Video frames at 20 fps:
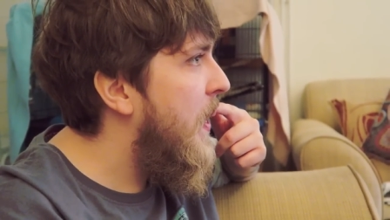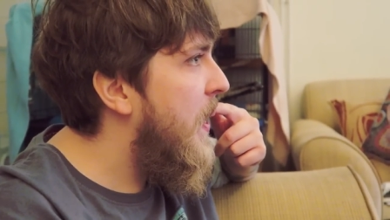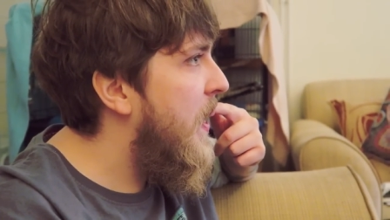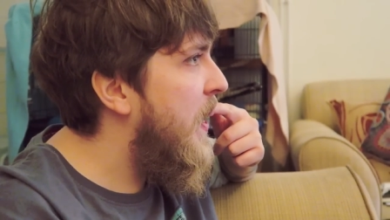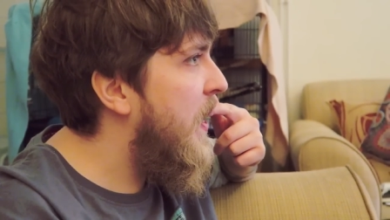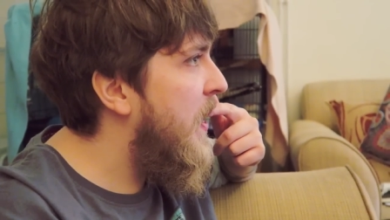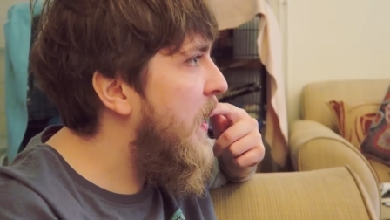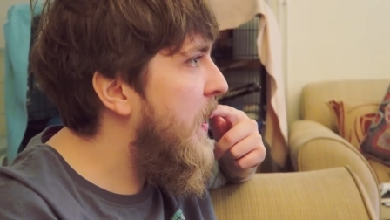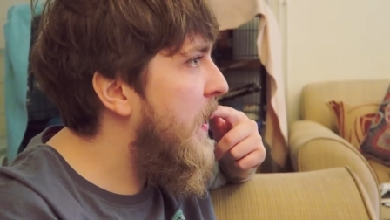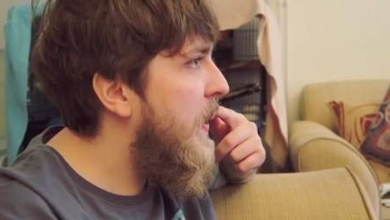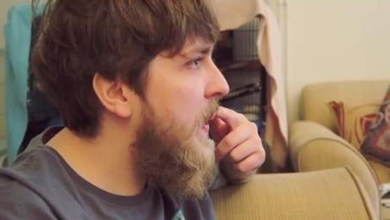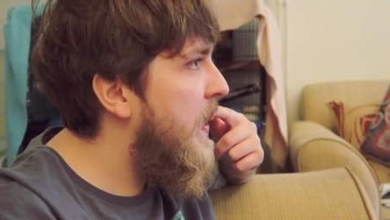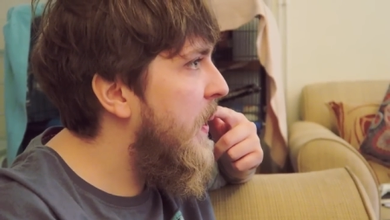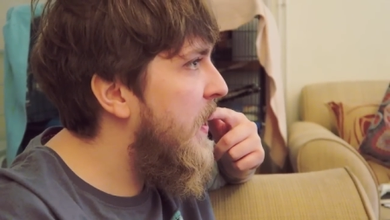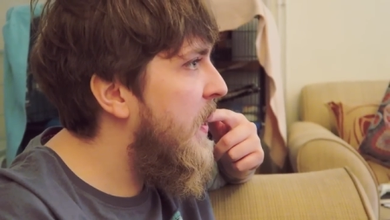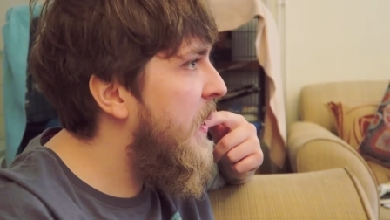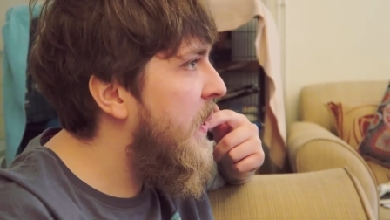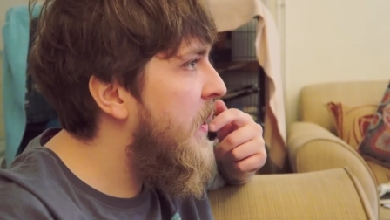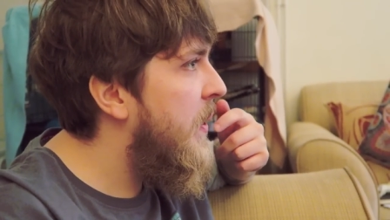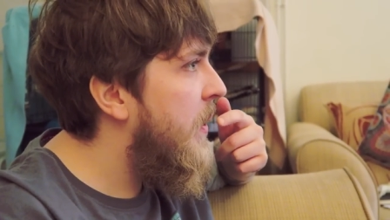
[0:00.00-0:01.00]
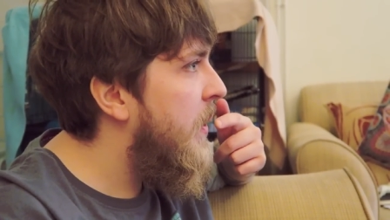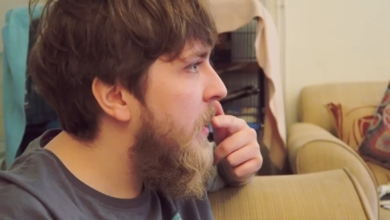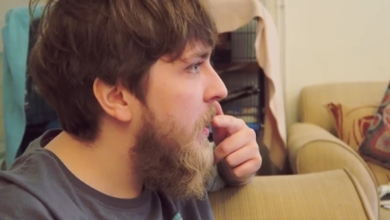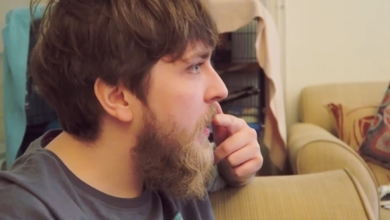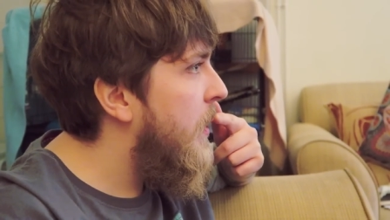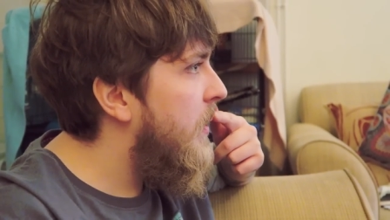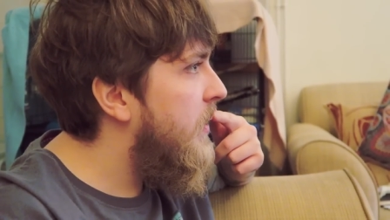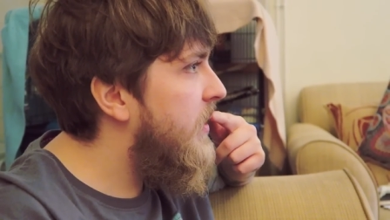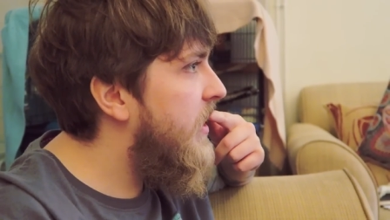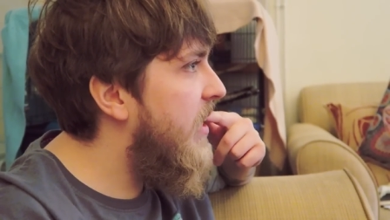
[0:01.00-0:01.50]
Uh,
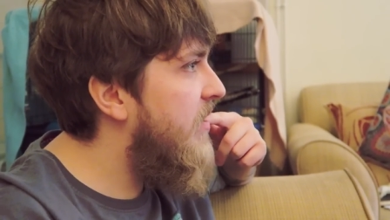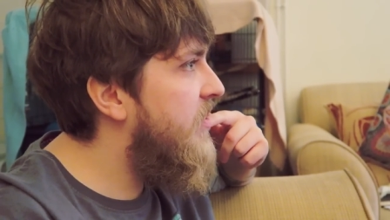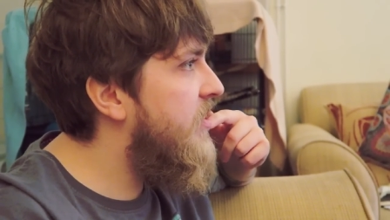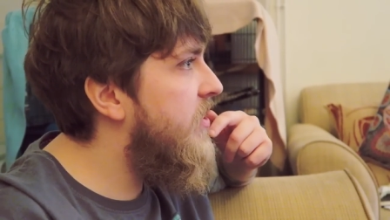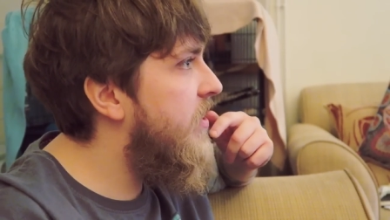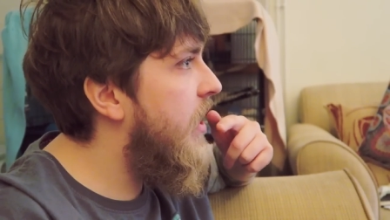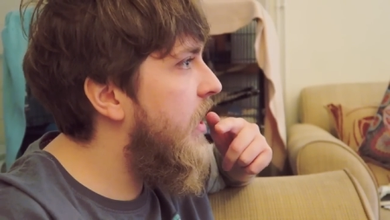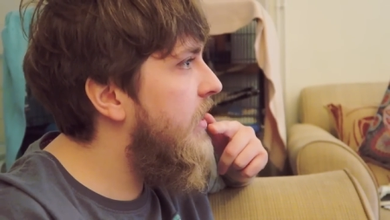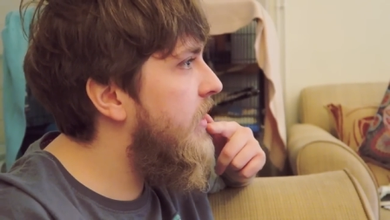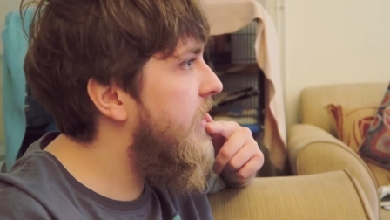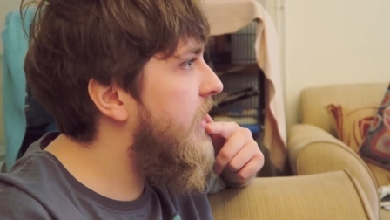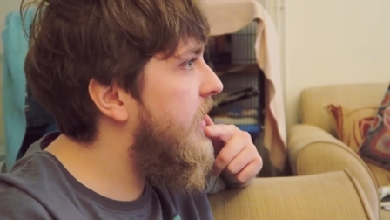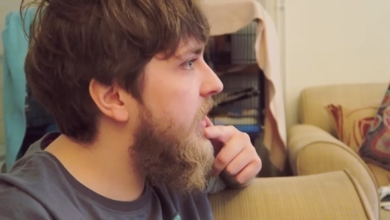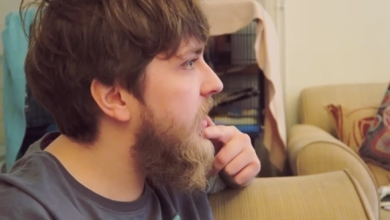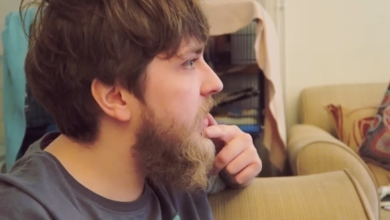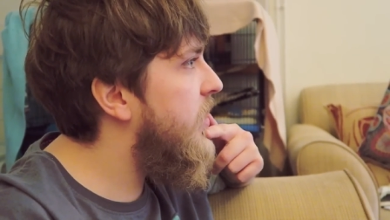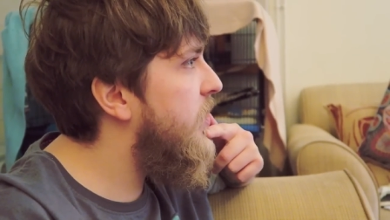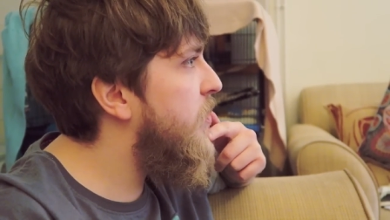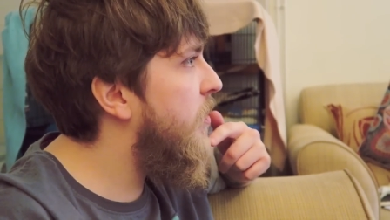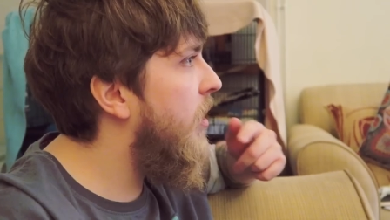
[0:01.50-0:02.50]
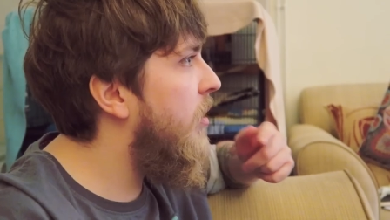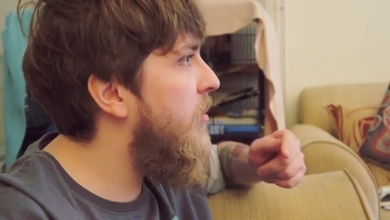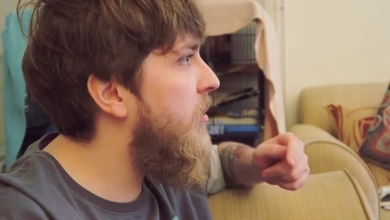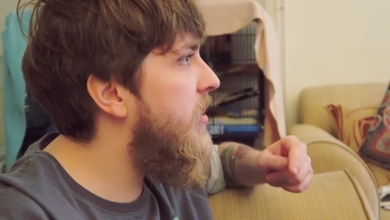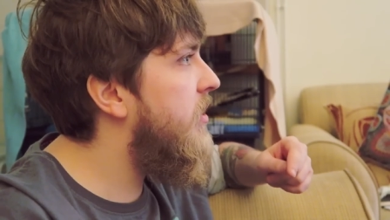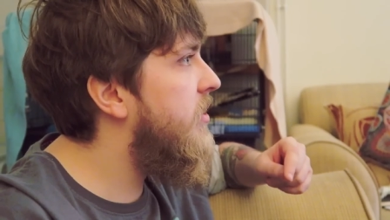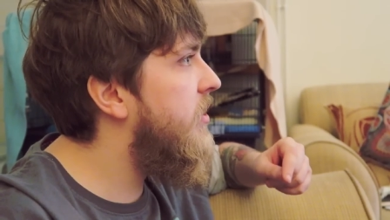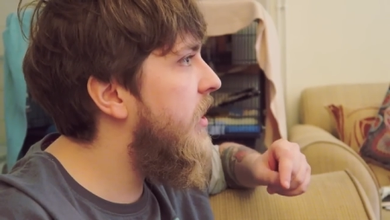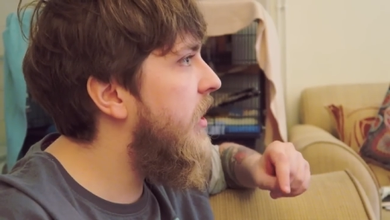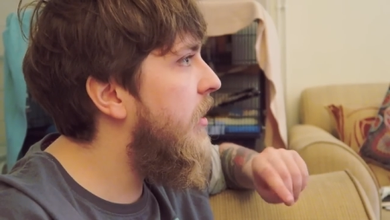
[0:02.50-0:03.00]
Death Stranding. This is what I
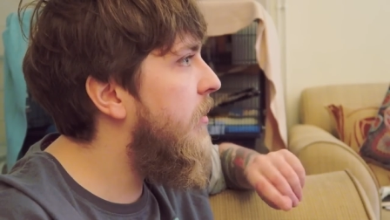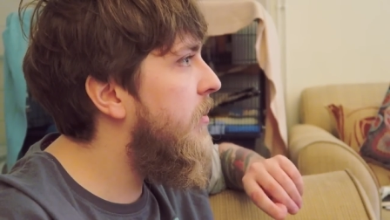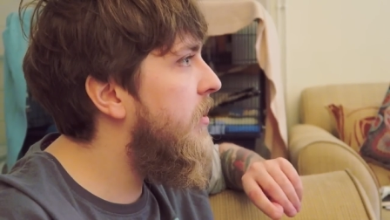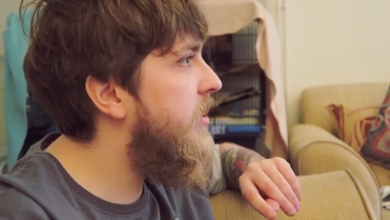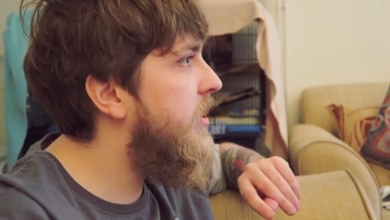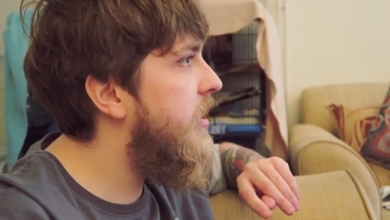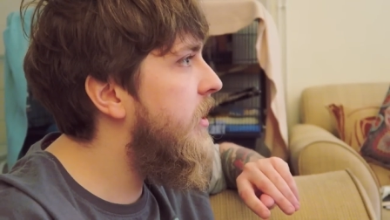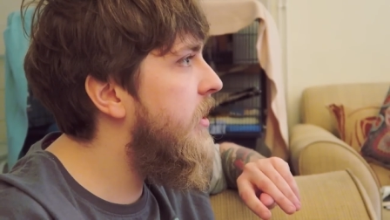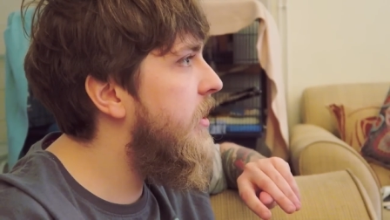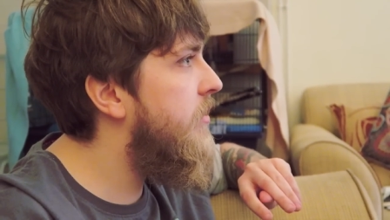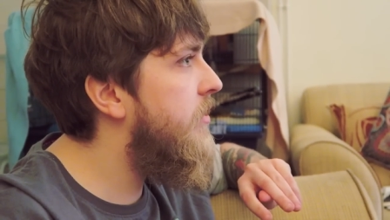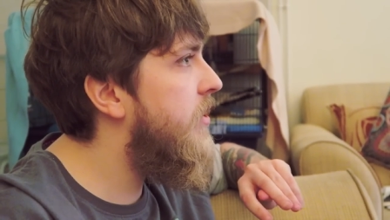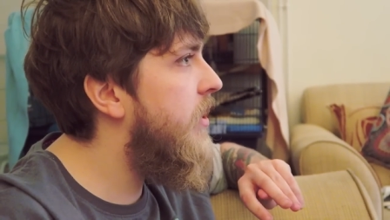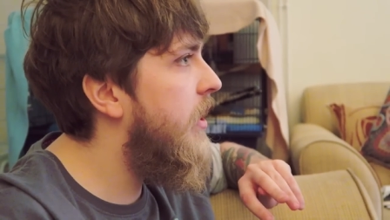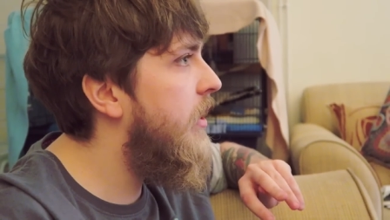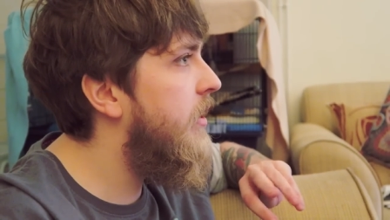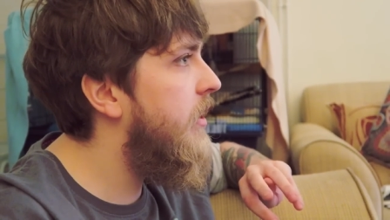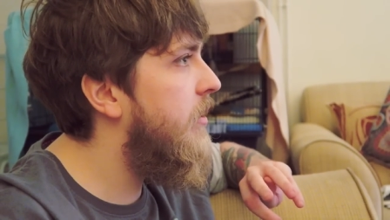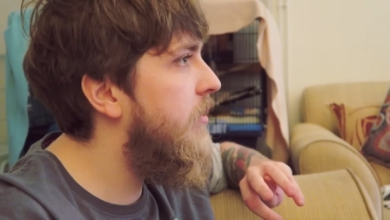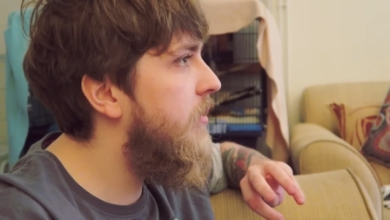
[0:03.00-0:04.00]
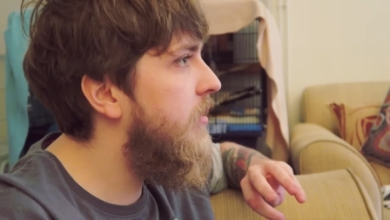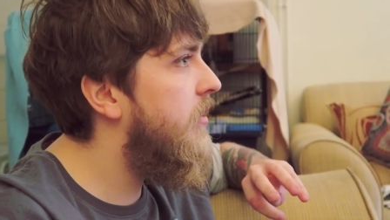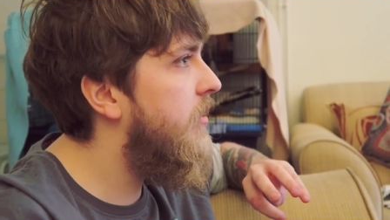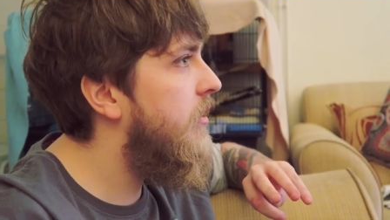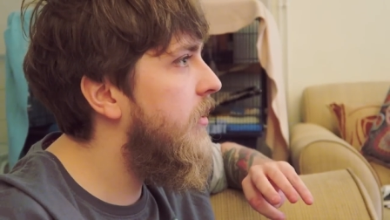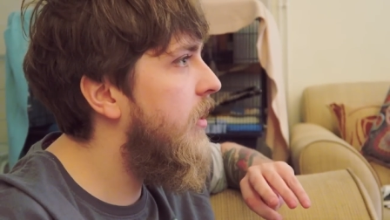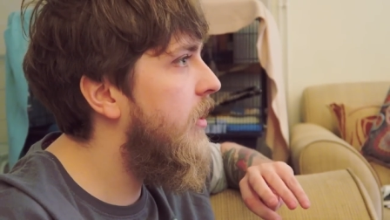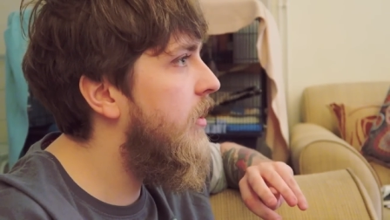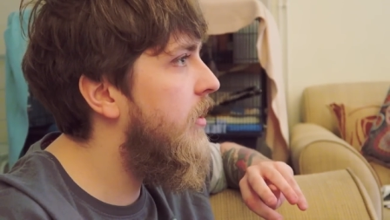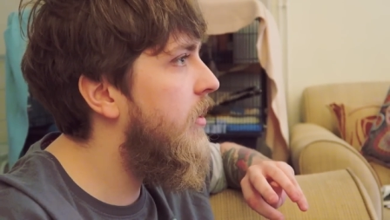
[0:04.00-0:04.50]
want to see. I want to see the Death Stranding
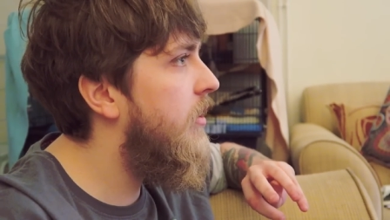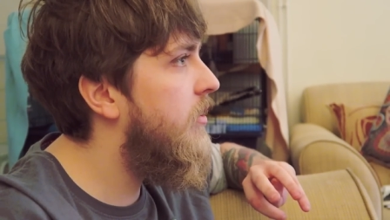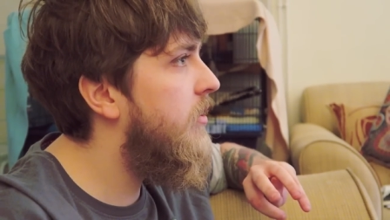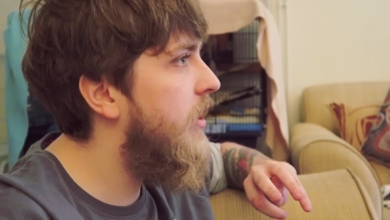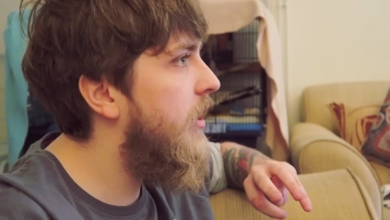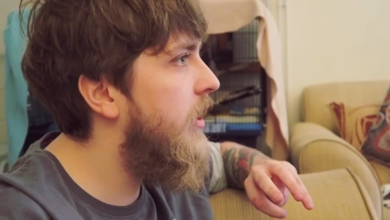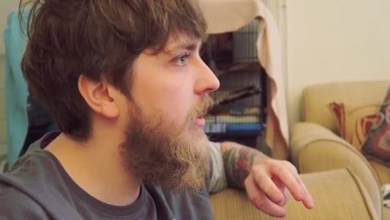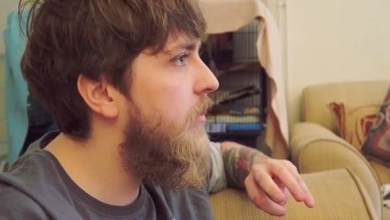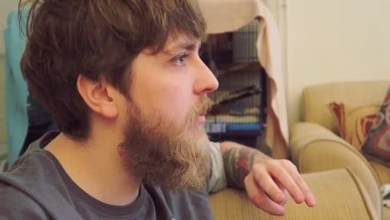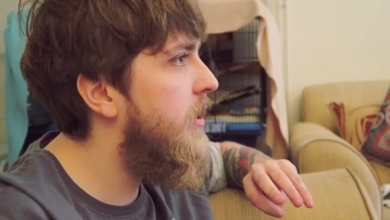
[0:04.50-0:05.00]
uh, trailer.